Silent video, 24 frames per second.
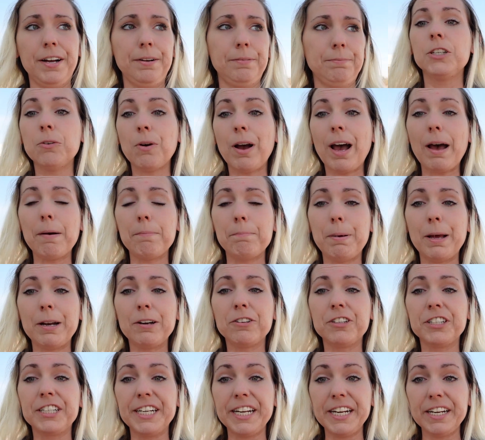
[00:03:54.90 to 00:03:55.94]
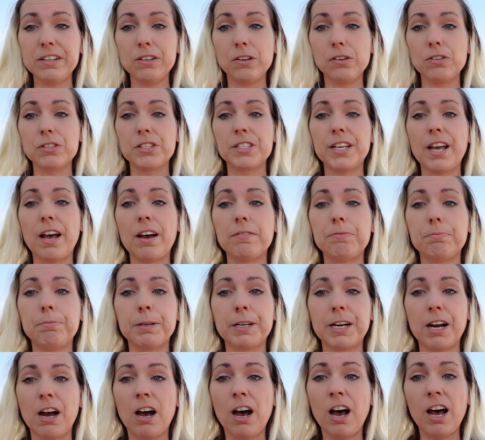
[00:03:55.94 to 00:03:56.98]
you will have better yields of
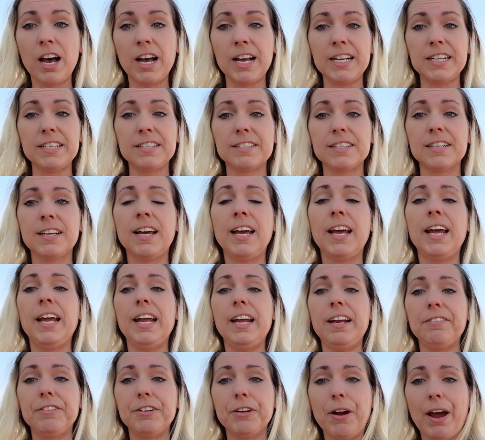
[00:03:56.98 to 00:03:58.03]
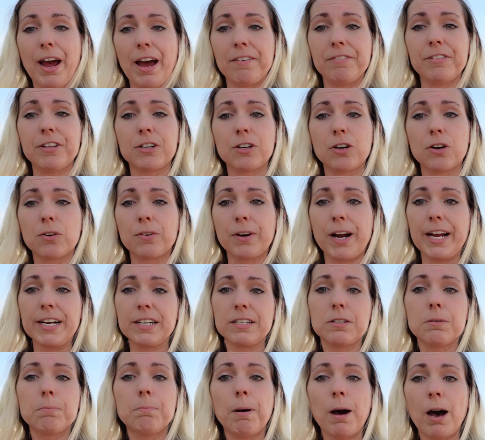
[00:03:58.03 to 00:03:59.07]
pecans if you have the
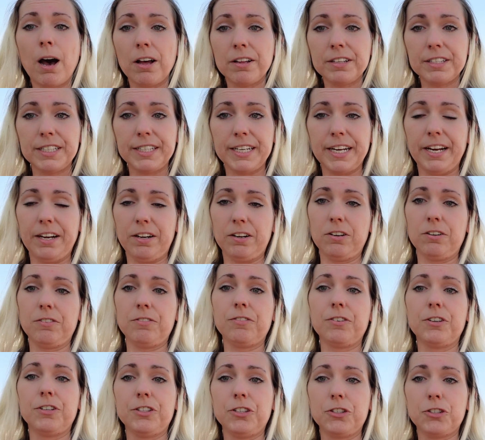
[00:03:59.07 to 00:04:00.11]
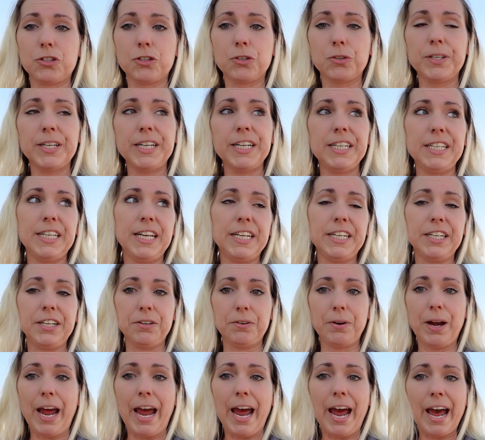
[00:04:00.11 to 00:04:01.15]
correct pollinator for the tree that you
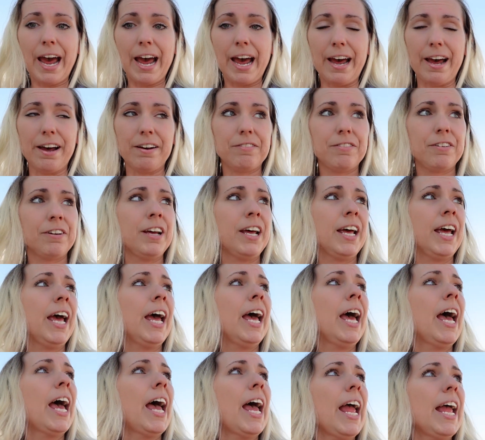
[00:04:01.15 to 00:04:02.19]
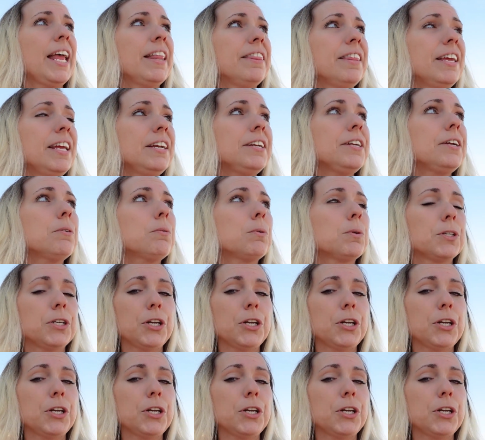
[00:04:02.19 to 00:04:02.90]
have. And then you will